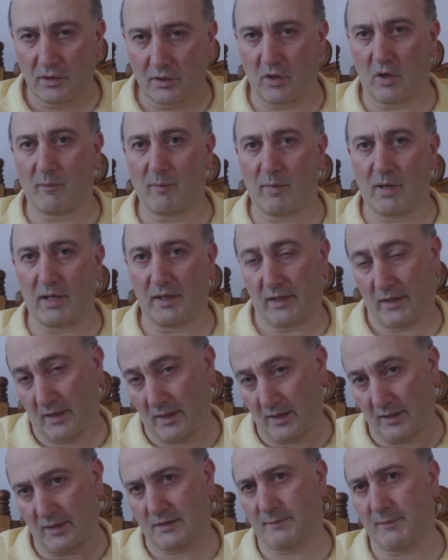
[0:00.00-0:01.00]
globally,
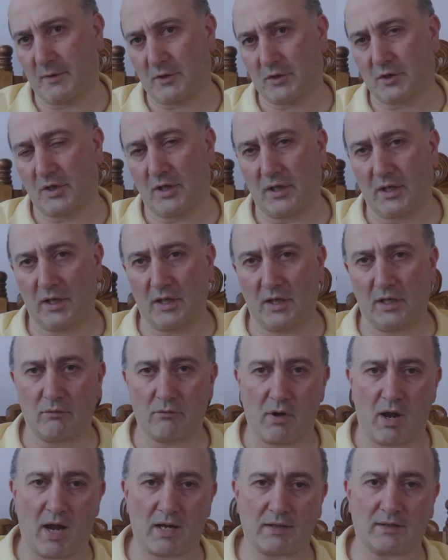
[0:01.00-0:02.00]
and especially in the
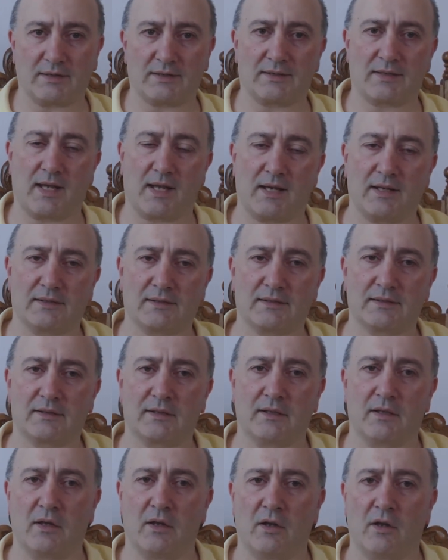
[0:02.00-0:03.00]
United
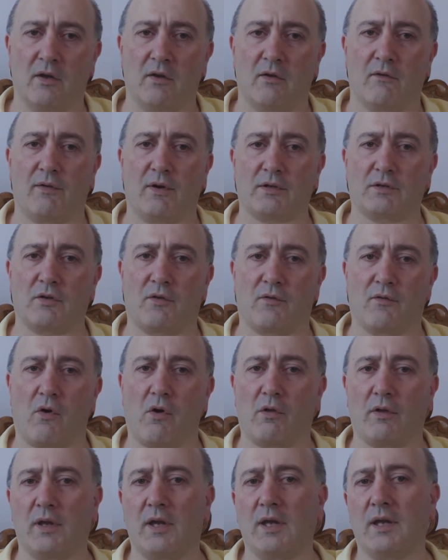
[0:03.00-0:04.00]
States. First of
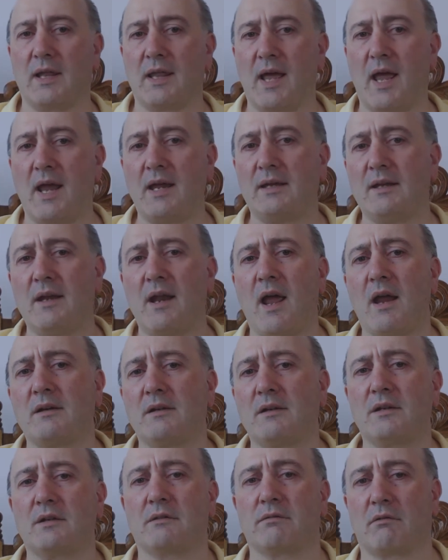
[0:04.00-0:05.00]
all, in
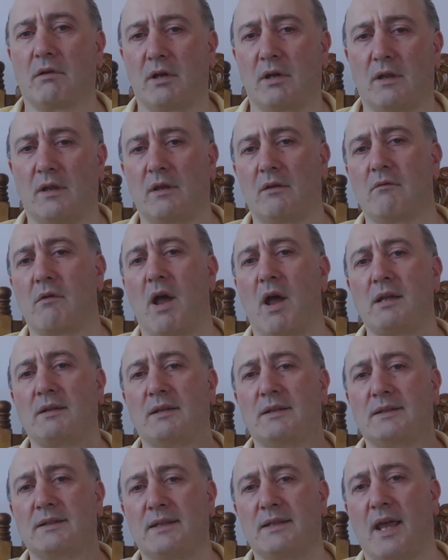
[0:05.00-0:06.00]
1993, the
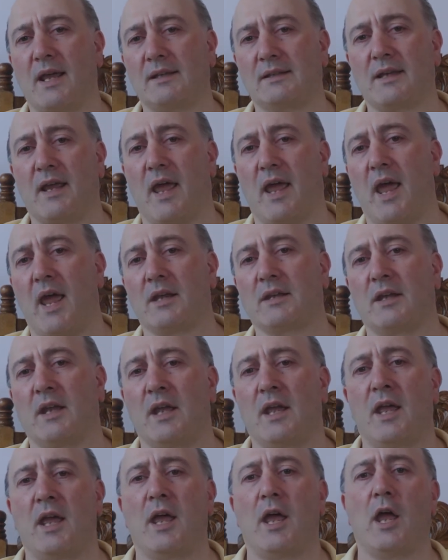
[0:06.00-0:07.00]
United States had
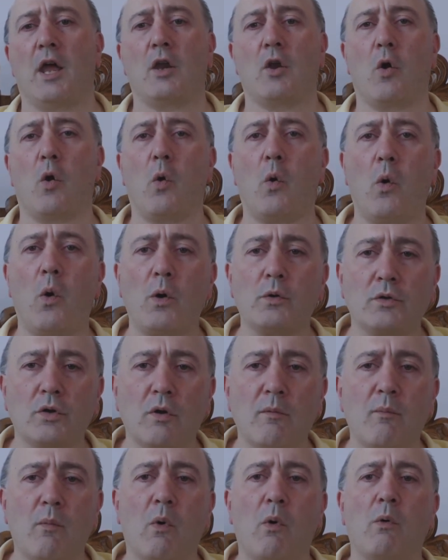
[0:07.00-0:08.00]
an
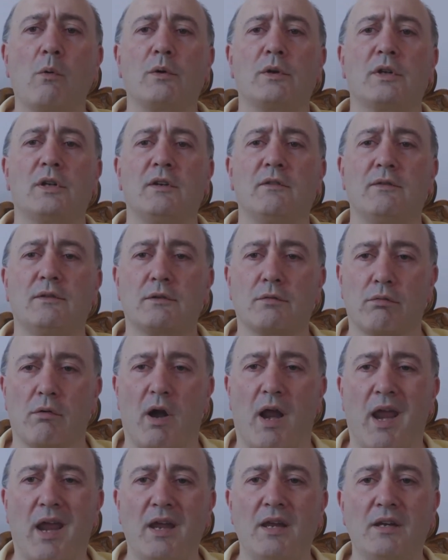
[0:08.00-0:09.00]
automotive
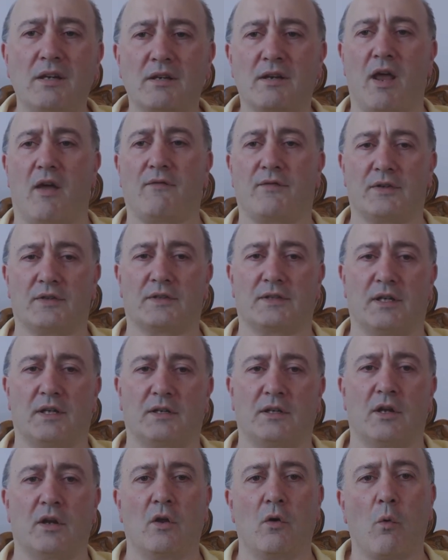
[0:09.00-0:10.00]
trade
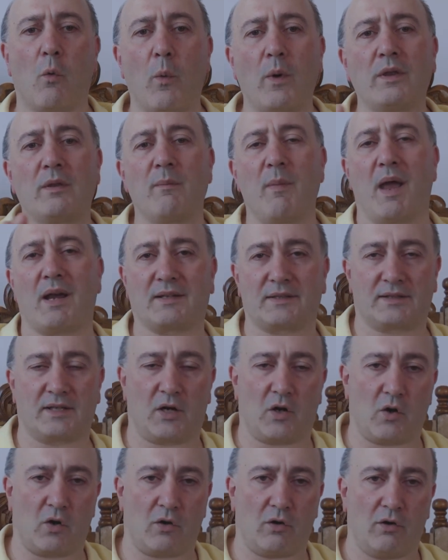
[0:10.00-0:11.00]
deficit with
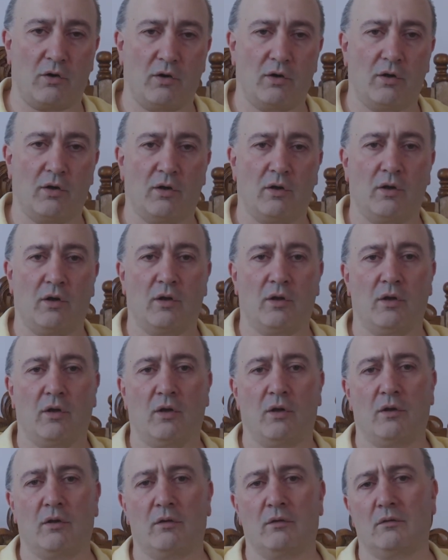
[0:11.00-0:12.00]
Mexico,
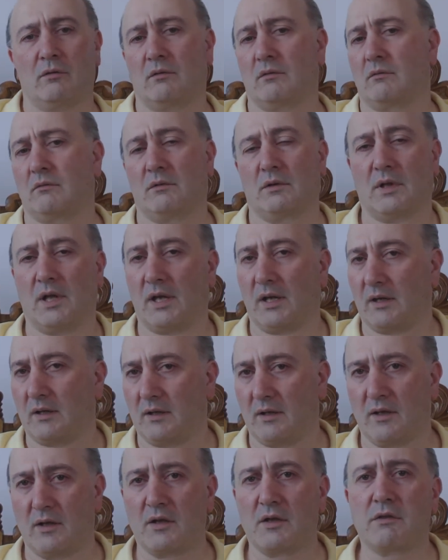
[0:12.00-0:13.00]
like
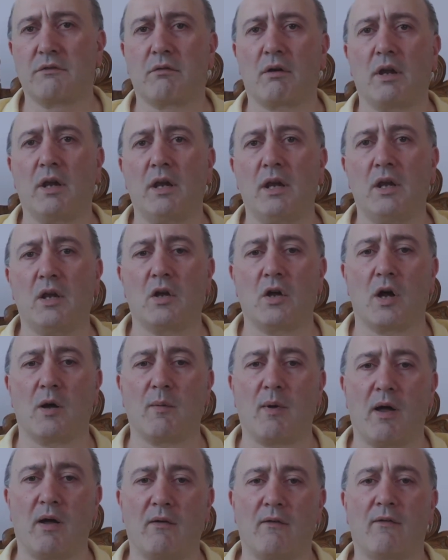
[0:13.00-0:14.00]

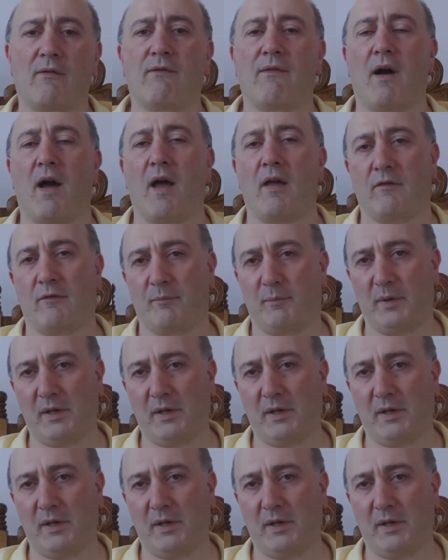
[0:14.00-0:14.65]
3.5